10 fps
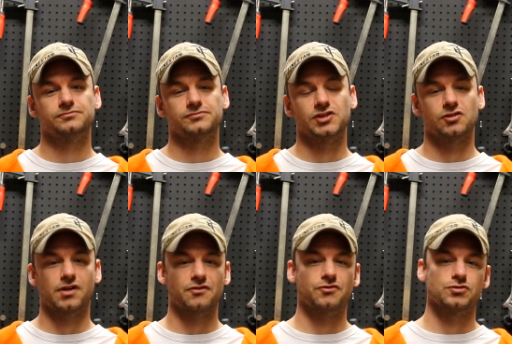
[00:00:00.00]
You know,
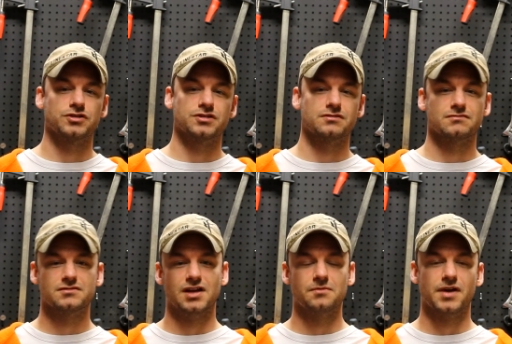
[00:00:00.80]
around
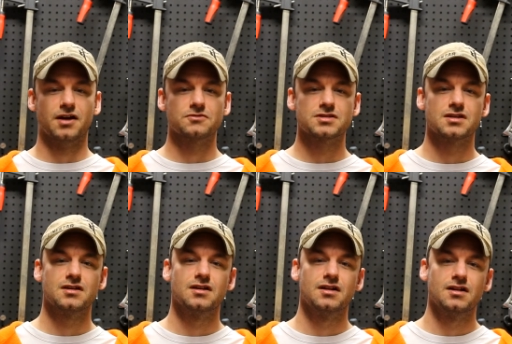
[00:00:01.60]
410 pounds.
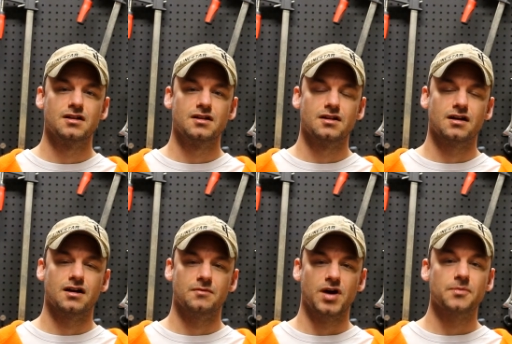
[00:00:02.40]

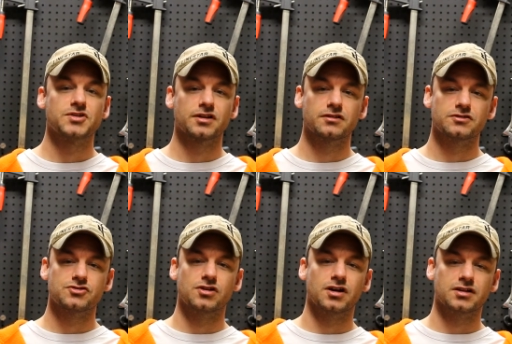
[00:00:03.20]
My particular
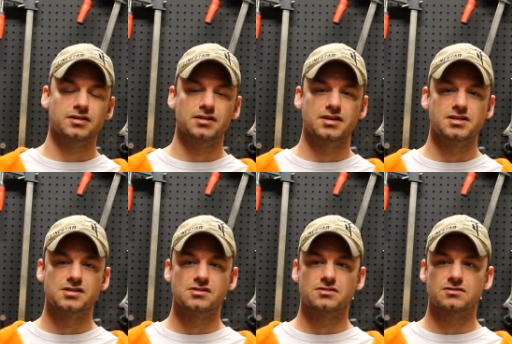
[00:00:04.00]
truck
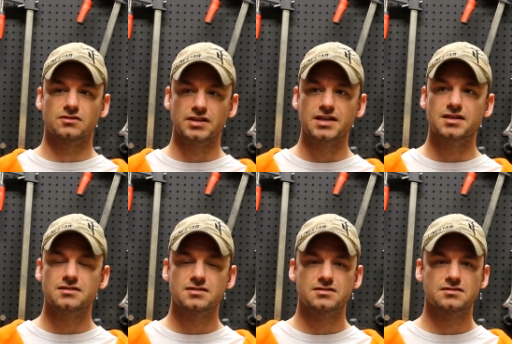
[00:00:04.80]
is
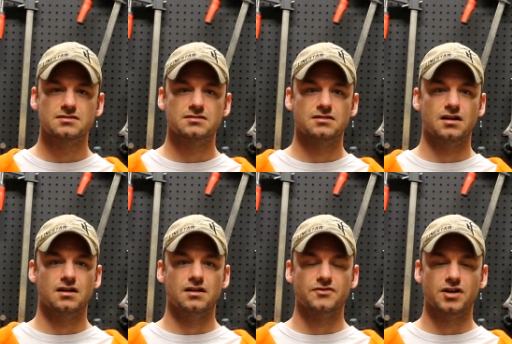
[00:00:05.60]
deleted.
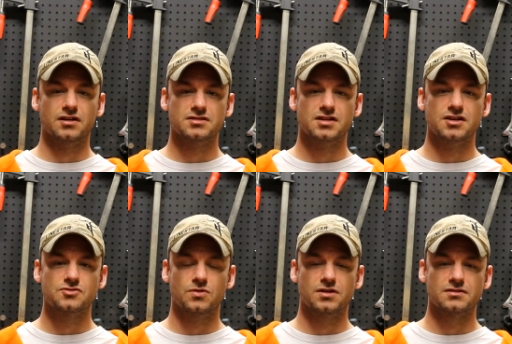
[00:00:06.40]
I've got a
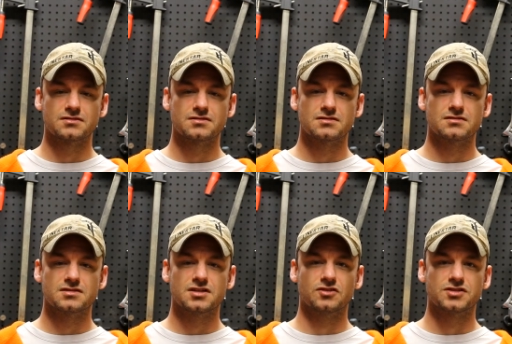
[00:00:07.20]
stage 1
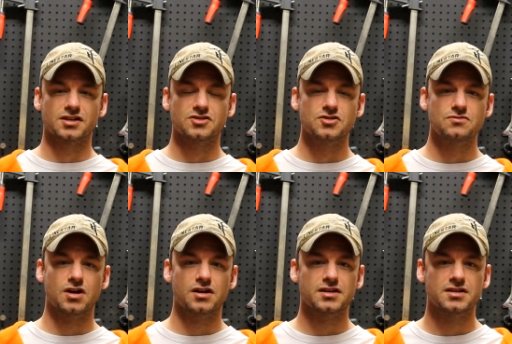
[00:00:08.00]
Celtic tune
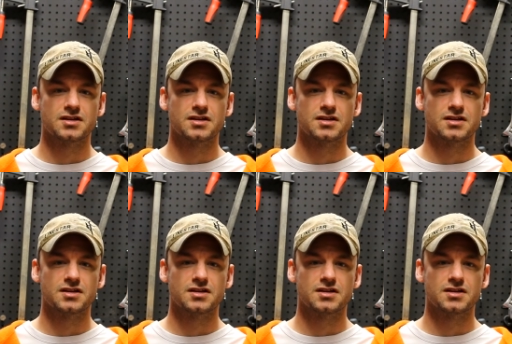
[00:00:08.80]
on it.